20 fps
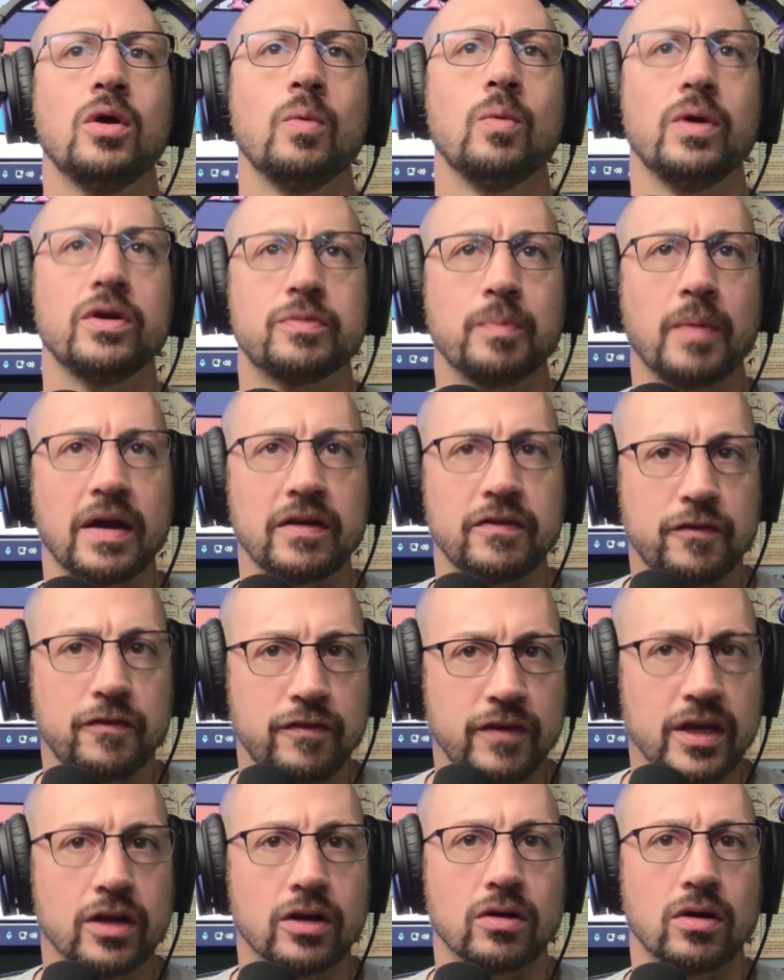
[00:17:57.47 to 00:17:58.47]
with my
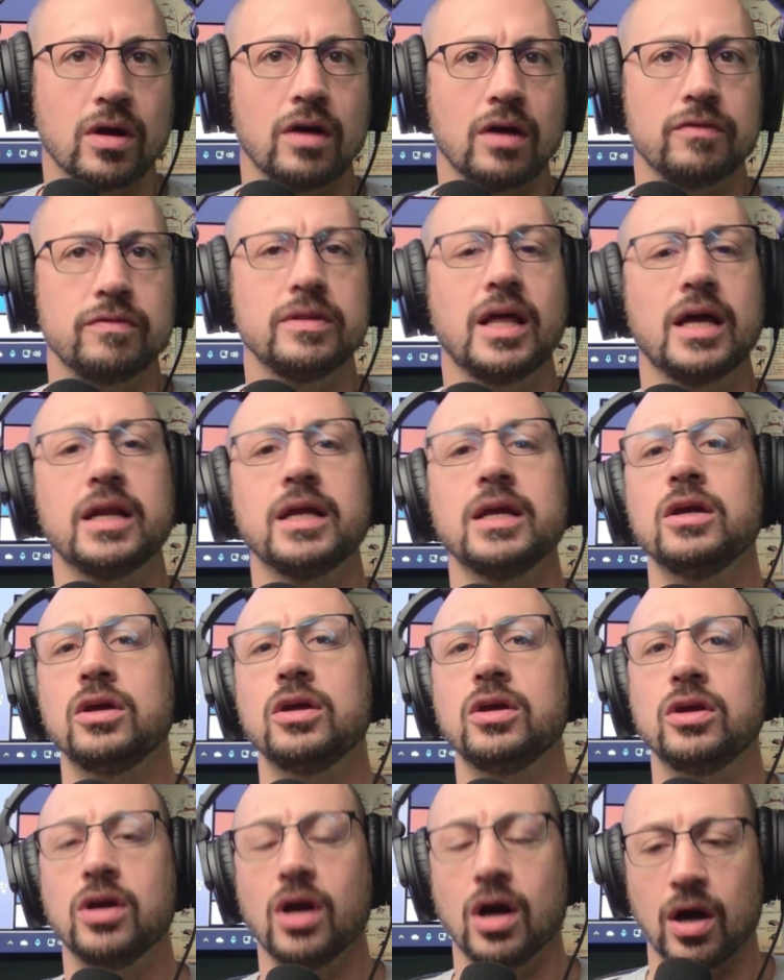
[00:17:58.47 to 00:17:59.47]
fear of letting
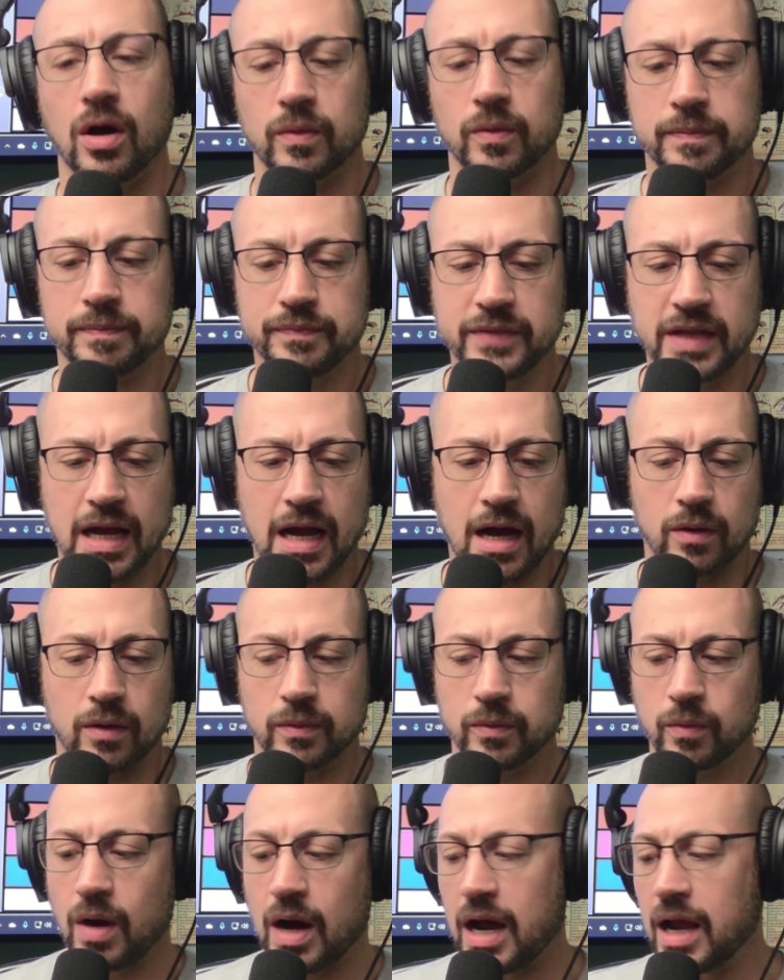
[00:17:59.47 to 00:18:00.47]
go. Now,
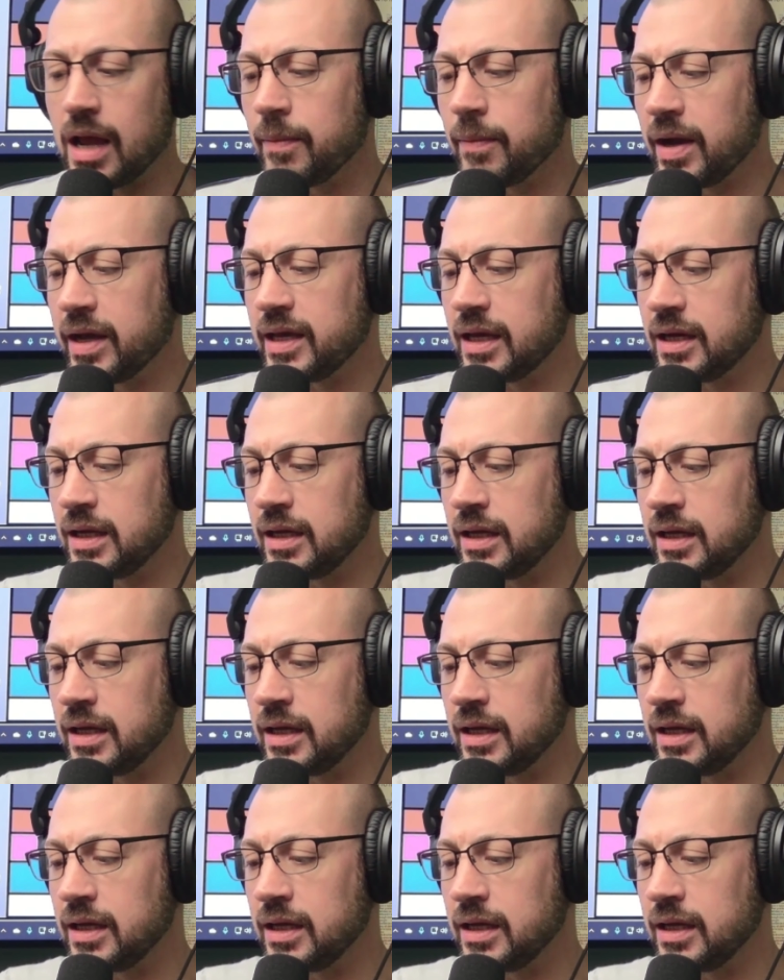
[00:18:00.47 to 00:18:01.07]
why am I getting